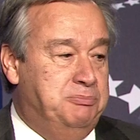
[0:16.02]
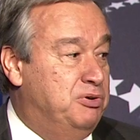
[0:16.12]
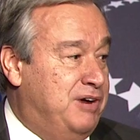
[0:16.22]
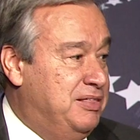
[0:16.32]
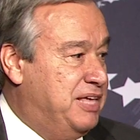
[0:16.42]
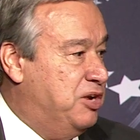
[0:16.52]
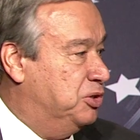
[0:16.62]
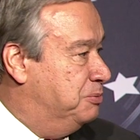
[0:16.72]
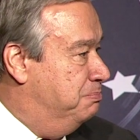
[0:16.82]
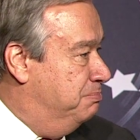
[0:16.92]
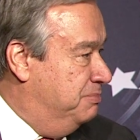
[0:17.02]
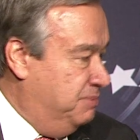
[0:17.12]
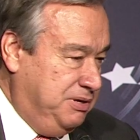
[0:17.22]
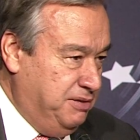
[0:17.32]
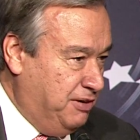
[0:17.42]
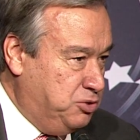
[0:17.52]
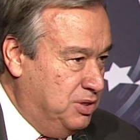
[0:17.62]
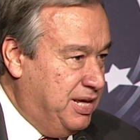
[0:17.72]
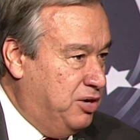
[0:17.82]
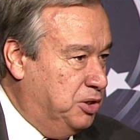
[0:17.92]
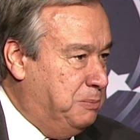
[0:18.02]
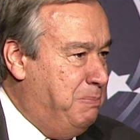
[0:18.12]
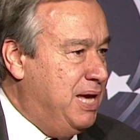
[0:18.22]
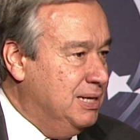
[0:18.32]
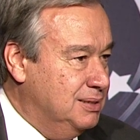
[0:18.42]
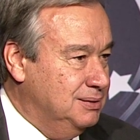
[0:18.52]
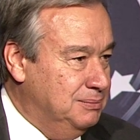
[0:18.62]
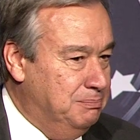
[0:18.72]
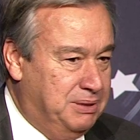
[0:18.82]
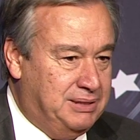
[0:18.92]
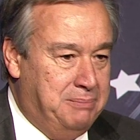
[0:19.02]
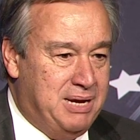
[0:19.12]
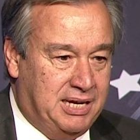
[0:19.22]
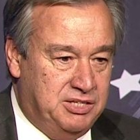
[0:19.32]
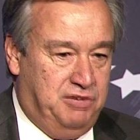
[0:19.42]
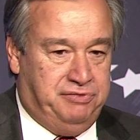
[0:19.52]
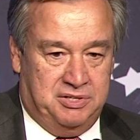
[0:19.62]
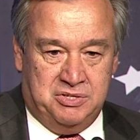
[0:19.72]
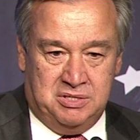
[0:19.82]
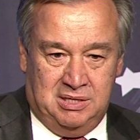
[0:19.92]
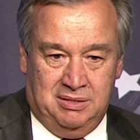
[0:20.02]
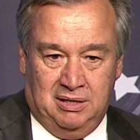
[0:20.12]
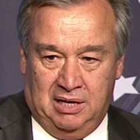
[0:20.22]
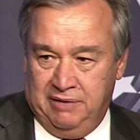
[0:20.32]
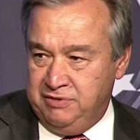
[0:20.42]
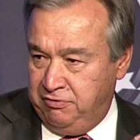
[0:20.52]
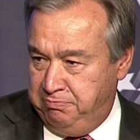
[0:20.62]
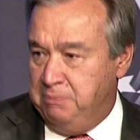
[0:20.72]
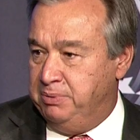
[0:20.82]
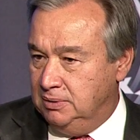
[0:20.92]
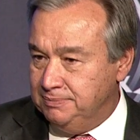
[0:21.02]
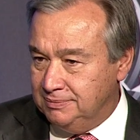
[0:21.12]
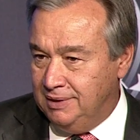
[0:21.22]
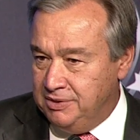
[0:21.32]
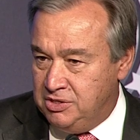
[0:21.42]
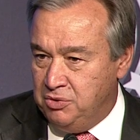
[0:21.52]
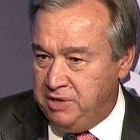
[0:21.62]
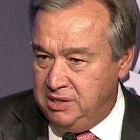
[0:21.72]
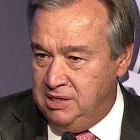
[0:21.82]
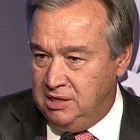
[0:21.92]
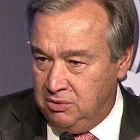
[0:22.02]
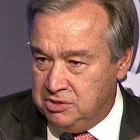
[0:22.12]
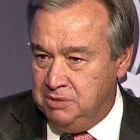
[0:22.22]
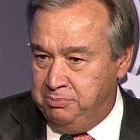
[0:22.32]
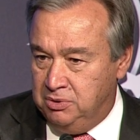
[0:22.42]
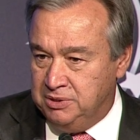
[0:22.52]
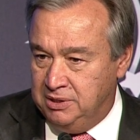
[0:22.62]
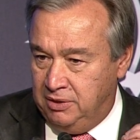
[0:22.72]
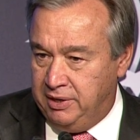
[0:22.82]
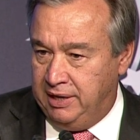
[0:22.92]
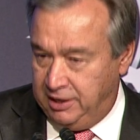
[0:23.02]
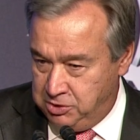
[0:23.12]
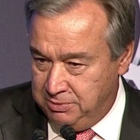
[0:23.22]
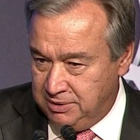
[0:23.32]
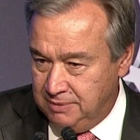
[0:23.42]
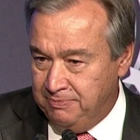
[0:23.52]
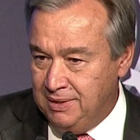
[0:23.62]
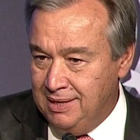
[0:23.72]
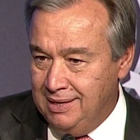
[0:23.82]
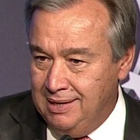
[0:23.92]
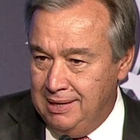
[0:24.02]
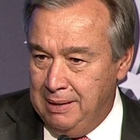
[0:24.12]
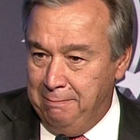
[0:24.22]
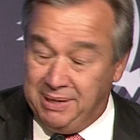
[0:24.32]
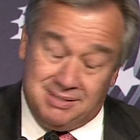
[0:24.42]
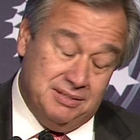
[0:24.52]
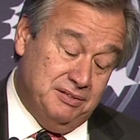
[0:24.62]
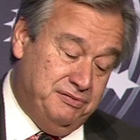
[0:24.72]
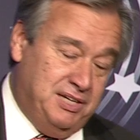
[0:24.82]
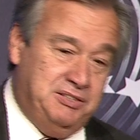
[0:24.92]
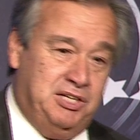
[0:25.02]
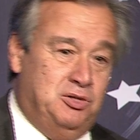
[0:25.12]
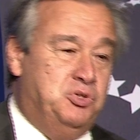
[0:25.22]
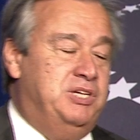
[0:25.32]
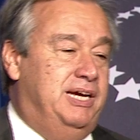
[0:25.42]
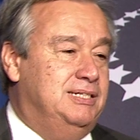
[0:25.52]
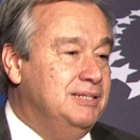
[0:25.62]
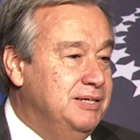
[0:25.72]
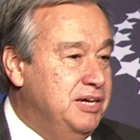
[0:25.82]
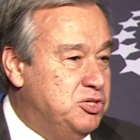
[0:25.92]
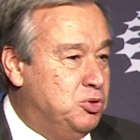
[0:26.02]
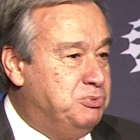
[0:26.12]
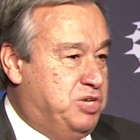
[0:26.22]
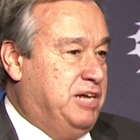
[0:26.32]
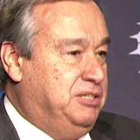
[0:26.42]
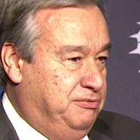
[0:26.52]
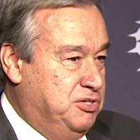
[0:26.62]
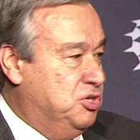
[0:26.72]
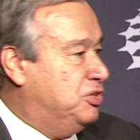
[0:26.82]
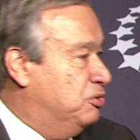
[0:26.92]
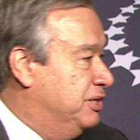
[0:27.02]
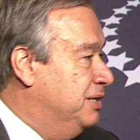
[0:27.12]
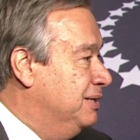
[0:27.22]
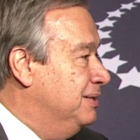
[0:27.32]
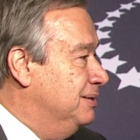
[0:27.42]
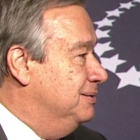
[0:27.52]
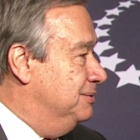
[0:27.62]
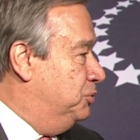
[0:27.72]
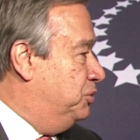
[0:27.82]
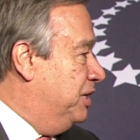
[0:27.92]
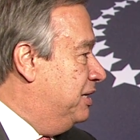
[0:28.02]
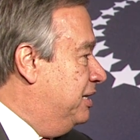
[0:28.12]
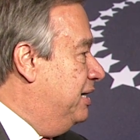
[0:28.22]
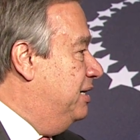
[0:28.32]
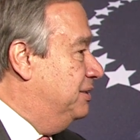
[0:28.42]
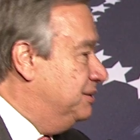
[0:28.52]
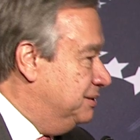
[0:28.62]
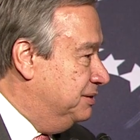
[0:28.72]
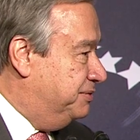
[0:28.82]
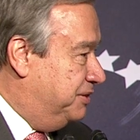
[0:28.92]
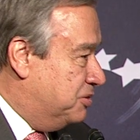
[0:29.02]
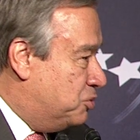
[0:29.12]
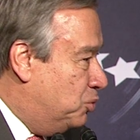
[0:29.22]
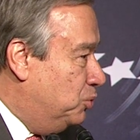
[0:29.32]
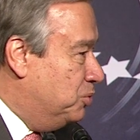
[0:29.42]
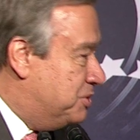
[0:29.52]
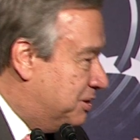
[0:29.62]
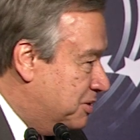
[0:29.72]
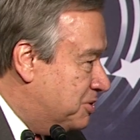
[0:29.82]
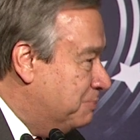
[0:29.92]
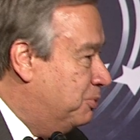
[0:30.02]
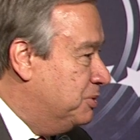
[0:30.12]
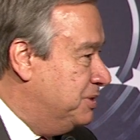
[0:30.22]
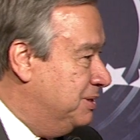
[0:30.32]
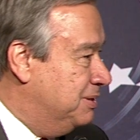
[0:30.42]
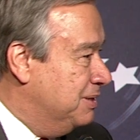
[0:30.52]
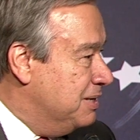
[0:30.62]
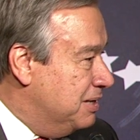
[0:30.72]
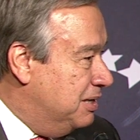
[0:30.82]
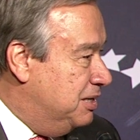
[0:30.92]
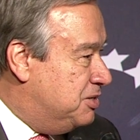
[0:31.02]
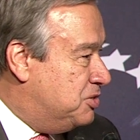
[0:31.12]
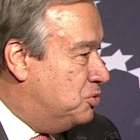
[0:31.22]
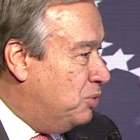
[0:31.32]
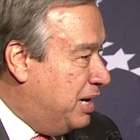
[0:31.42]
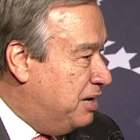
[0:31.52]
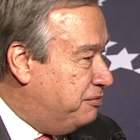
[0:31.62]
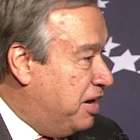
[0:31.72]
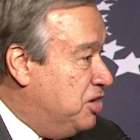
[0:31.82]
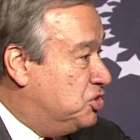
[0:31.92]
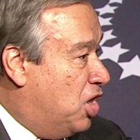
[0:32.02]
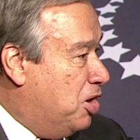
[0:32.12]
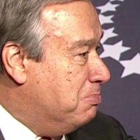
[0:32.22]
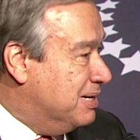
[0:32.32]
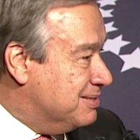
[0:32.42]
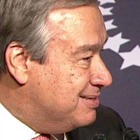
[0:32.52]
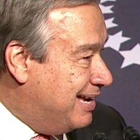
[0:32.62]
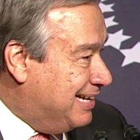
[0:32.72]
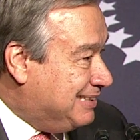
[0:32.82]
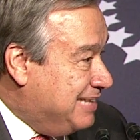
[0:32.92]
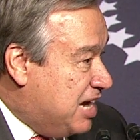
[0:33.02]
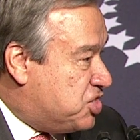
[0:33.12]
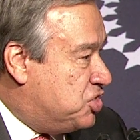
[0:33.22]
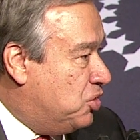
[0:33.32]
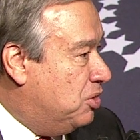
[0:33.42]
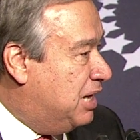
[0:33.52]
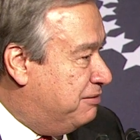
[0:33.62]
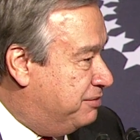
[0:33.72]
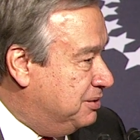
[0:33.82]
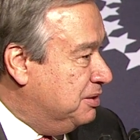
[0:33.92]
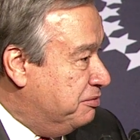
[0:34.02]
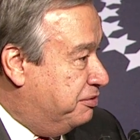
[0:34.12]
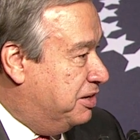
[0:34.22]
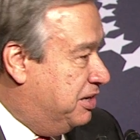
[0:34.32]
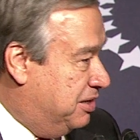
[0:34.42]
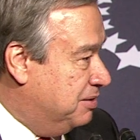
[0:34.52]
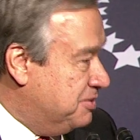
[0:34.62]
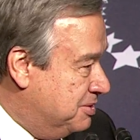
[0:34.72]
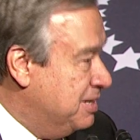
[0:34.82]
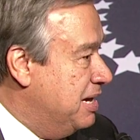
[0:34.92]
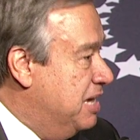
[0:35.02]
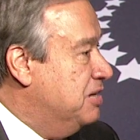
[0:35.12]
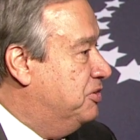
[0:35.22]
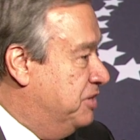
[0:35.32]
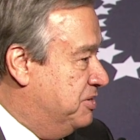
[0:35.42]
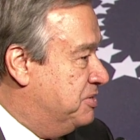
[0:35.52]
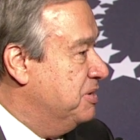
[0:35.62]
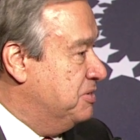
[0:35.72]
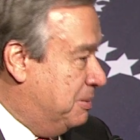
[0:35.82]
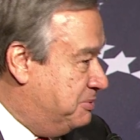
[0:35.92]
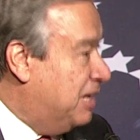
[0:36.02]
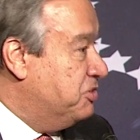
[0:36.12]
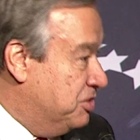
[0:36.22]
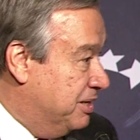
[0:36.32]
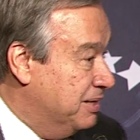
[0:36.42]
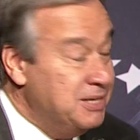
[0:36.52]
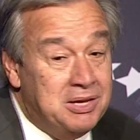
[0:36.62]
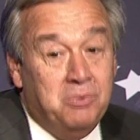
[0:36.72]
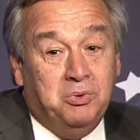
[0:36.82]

and provided they are not, eventually they are not big, but they make a difference in the lives of people. And so they need our support and our engagement. But Valentino said his objective is not only to take care of the schools that he's supporting, is to have enrollment at national level for girls increase substantially.